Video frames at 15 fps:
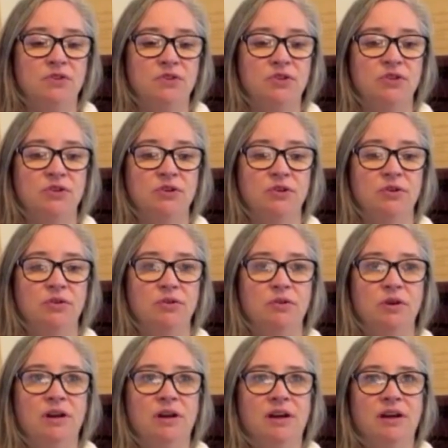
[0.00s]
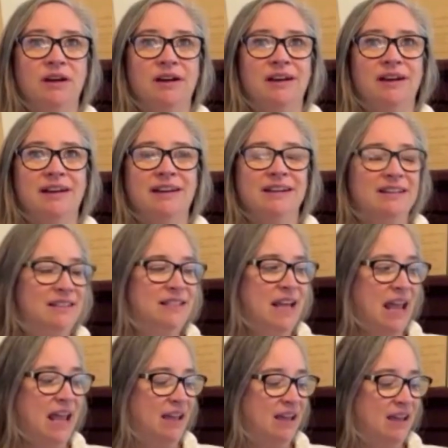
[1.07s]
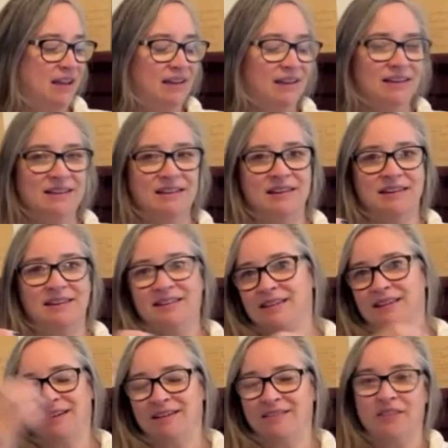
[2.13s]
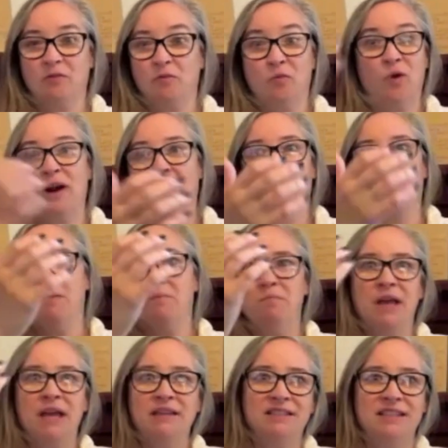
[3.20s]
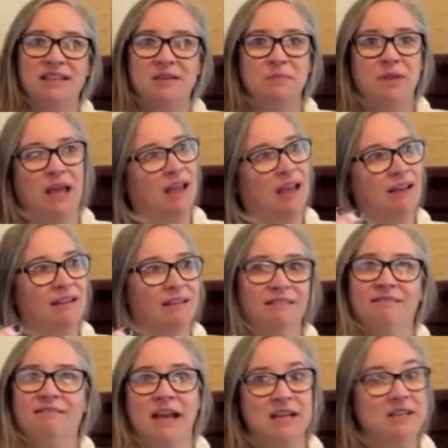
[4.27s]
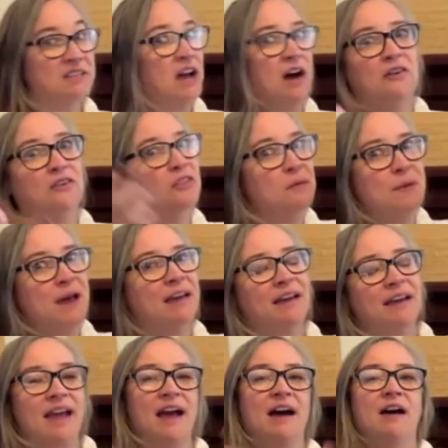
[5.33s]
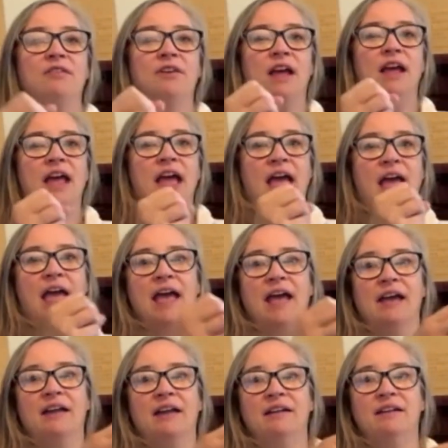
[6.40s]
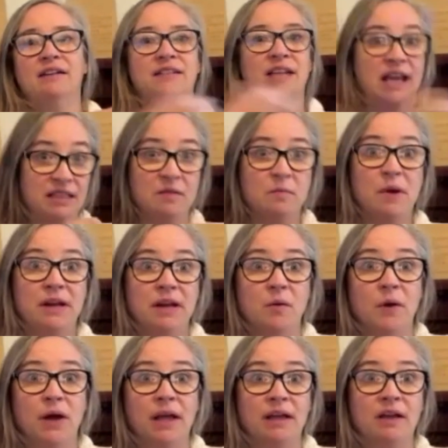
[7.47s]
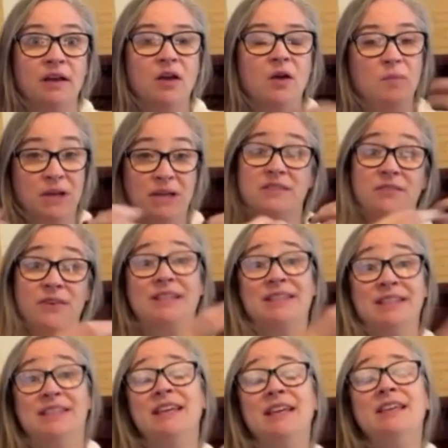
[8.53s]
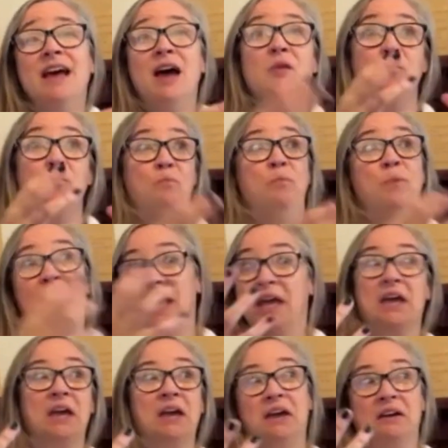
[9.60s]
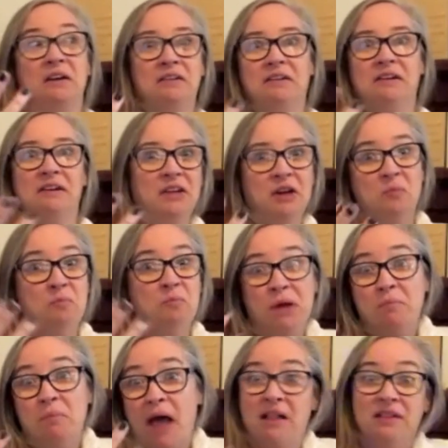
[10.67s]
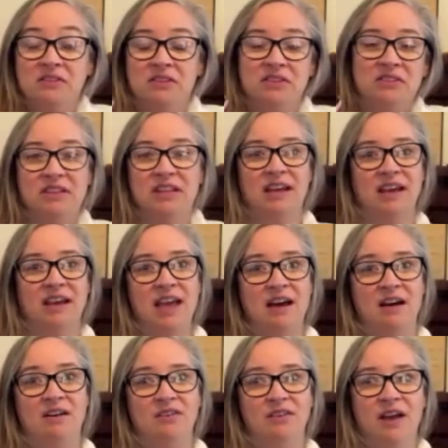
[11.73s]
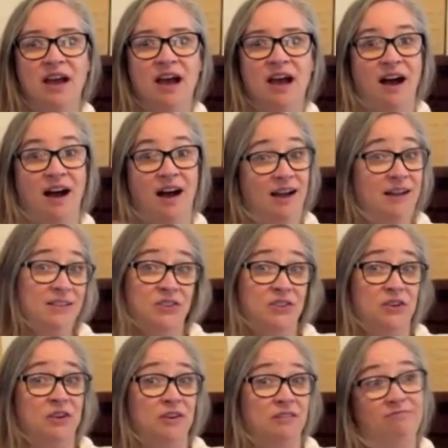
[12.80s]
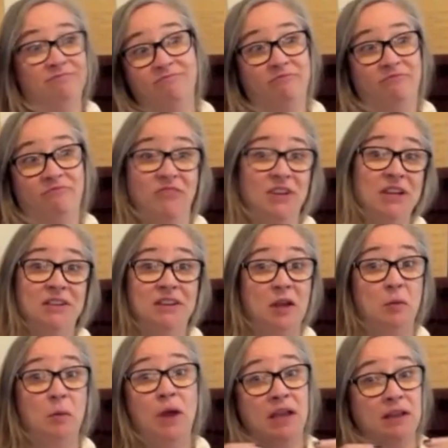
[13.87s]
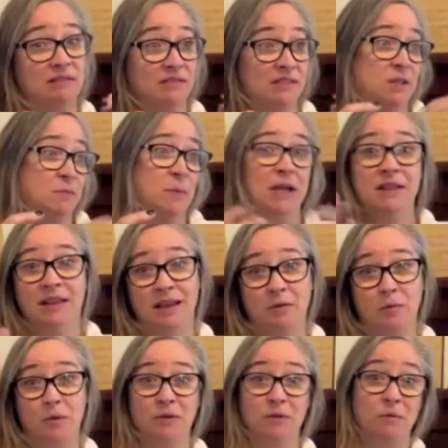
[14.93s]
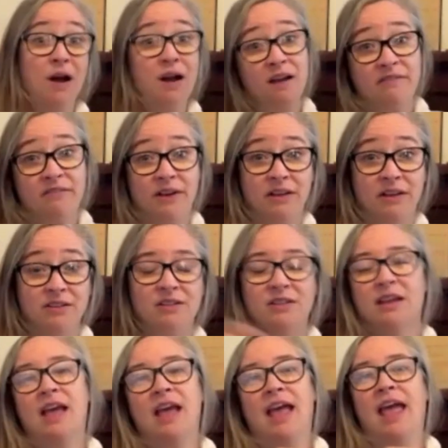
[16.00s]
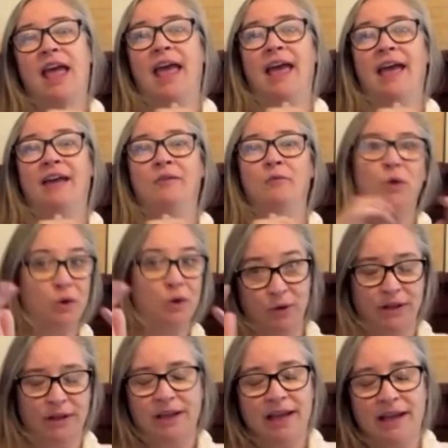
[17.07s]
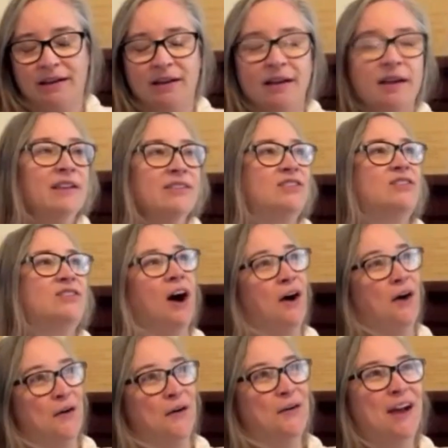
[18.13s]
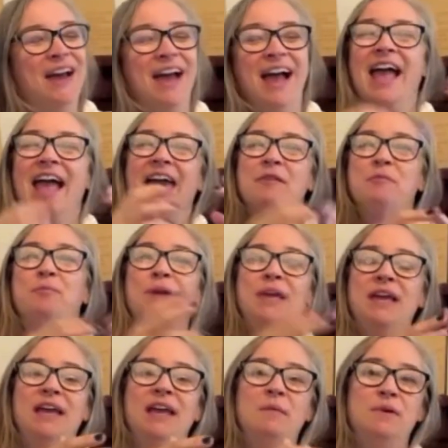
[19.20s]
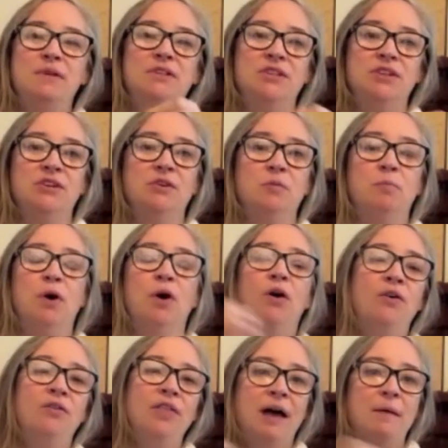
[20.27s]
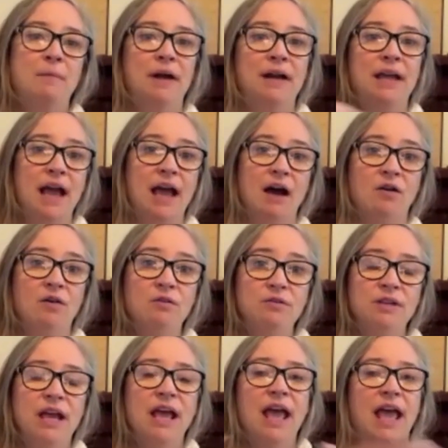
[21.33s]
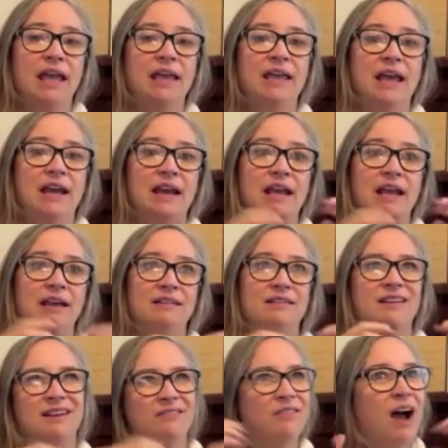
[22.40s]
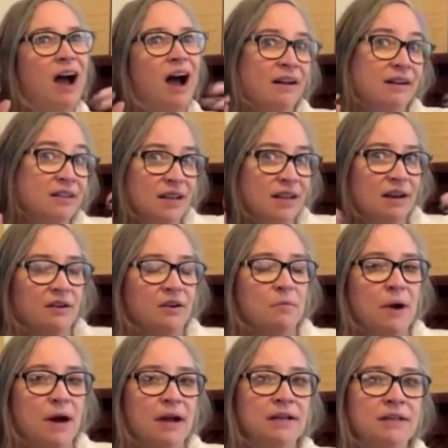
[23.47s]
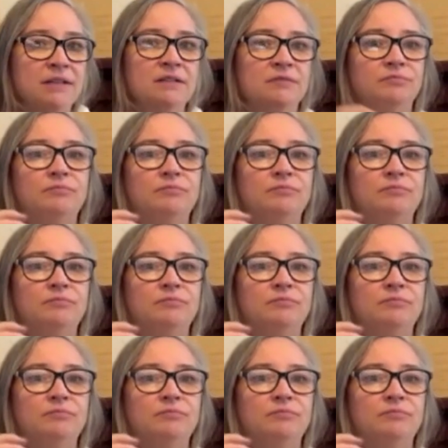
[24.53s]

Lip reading: to take kind of what may seem like a nice healthy bank account and take the money away. Because if I see that big balances in the account, I start feeling like we can spend like we're the Rockefellers, and we really can. So being able to pull that money out and getting it kind of out of sight, out of mind